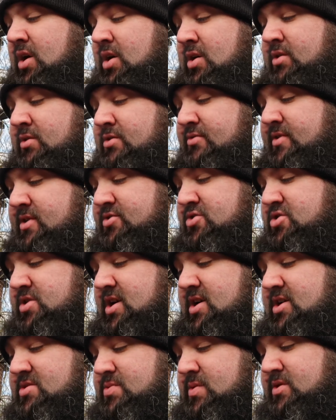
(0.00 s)
earn 300
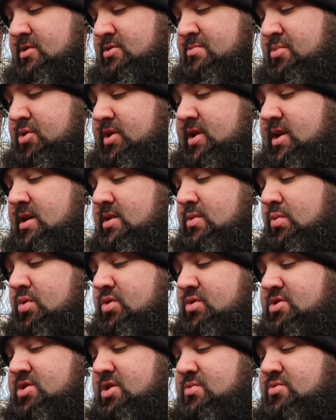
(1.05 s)
hearts with your buddy
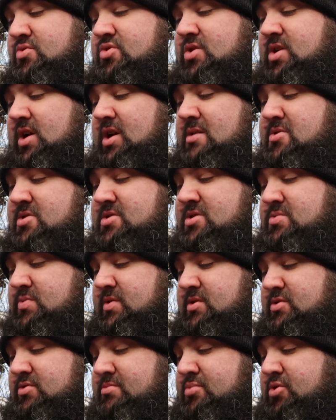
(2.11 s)
walk 200 kilometers
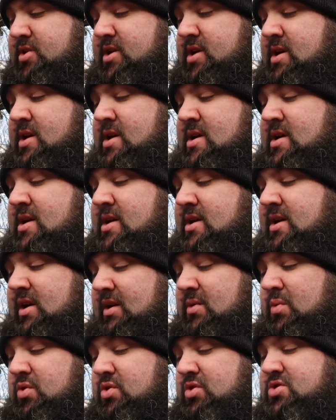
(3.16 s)
with your buddy
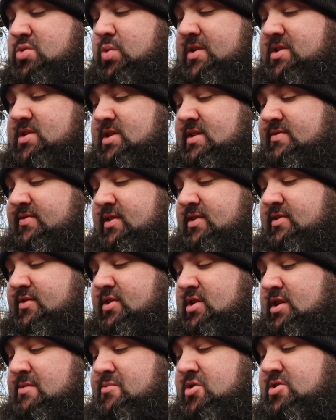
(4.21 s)
and walk 25
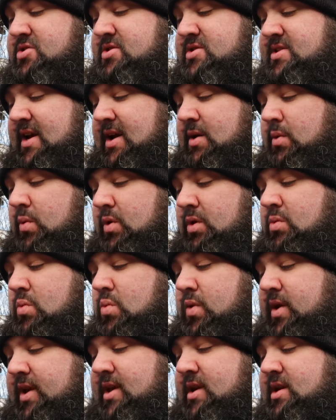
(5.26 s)
kilometers in
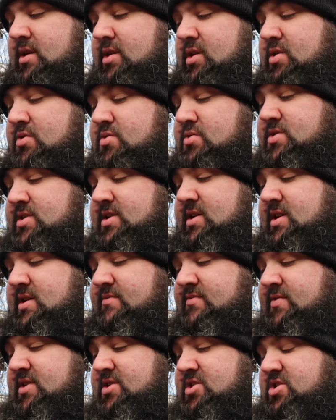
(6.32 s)
one week using
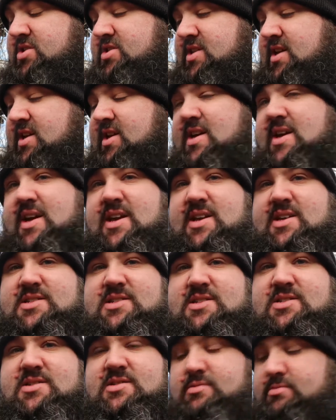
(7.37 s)
adventure sync
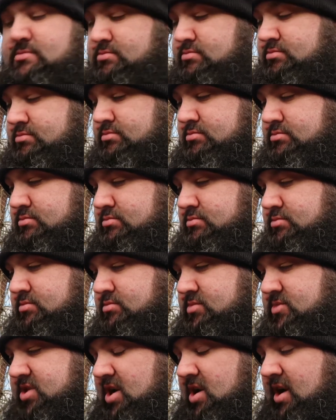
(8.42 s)
8
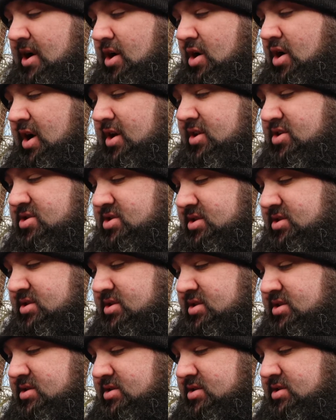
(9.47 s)

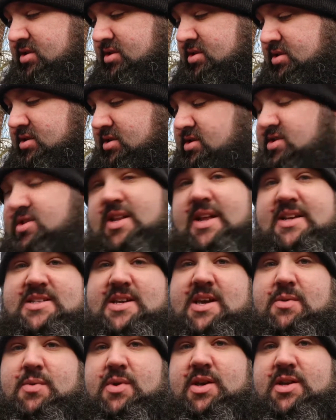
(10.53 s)
so that's
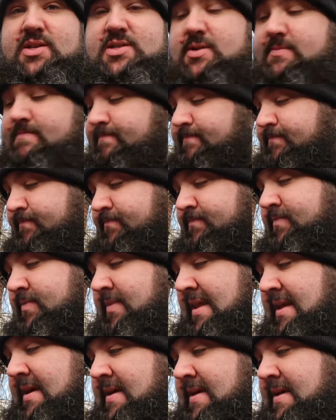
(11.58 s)
8 weeks
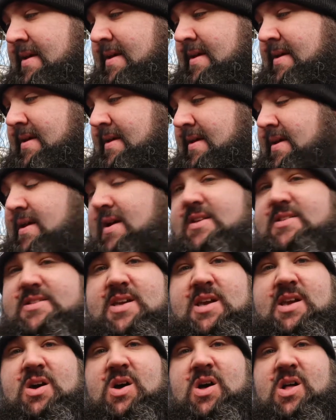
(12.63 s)

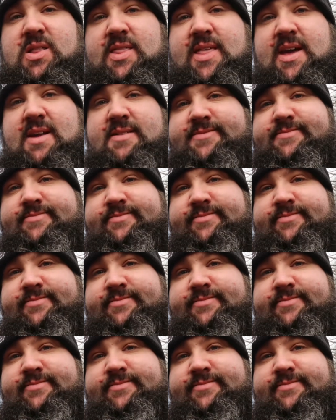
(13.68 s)
see you all then